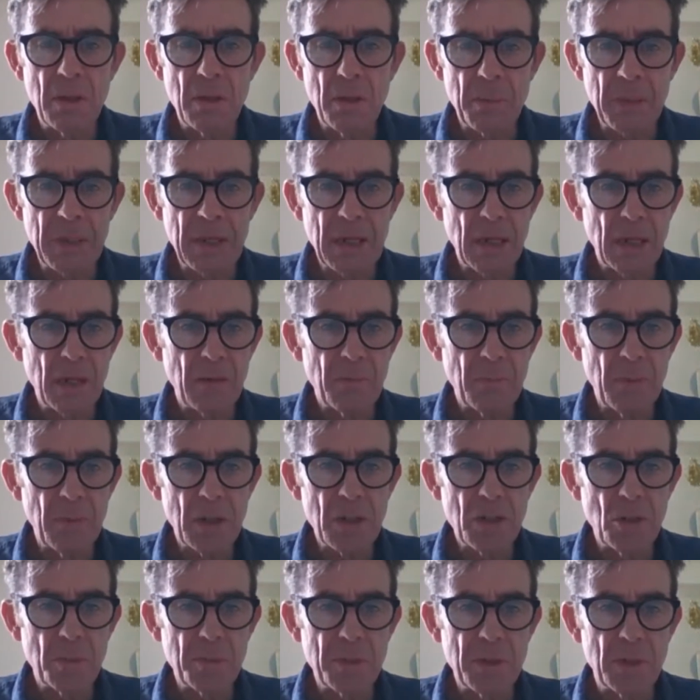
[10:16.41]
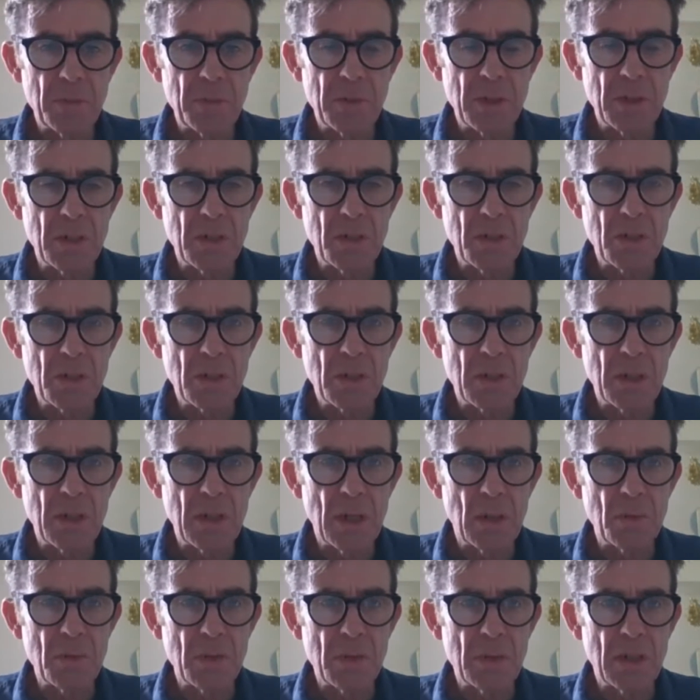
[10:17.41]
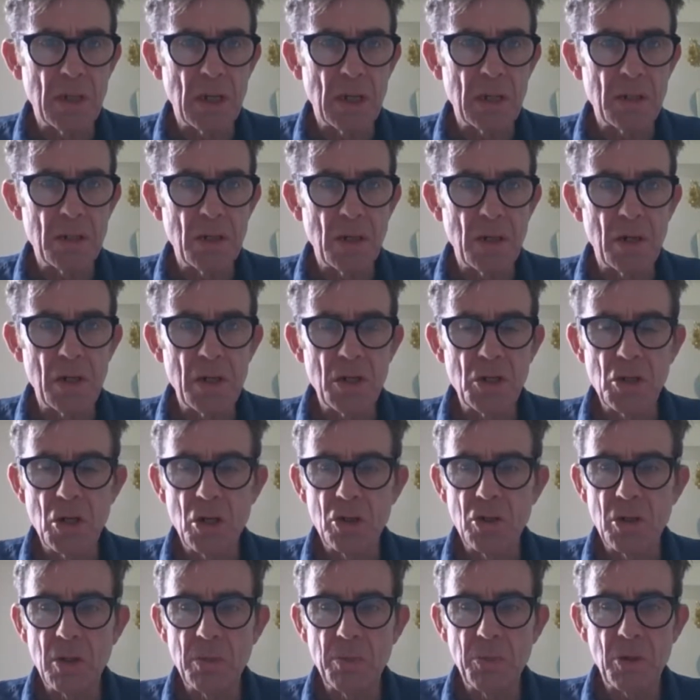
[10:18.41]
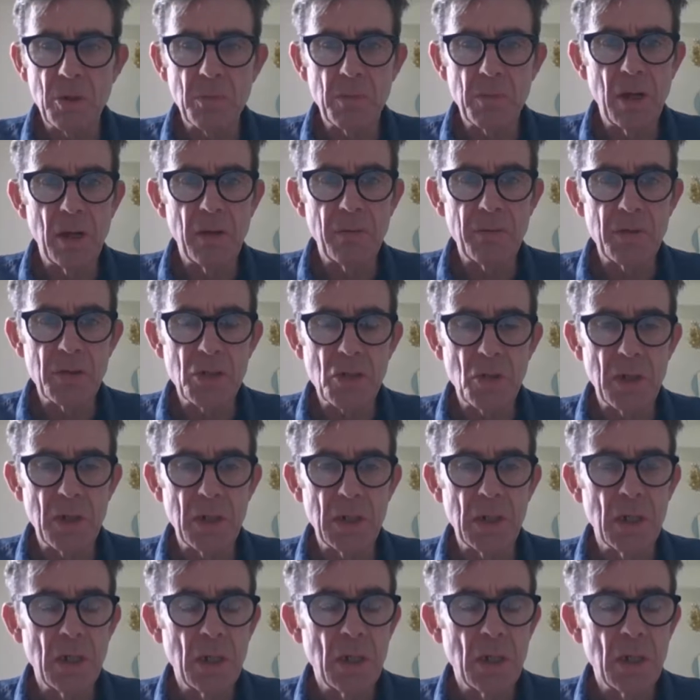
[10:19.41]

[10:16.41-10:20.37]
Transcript: The beginning of my top tips. It's just that only showed you the bottom half of the screen.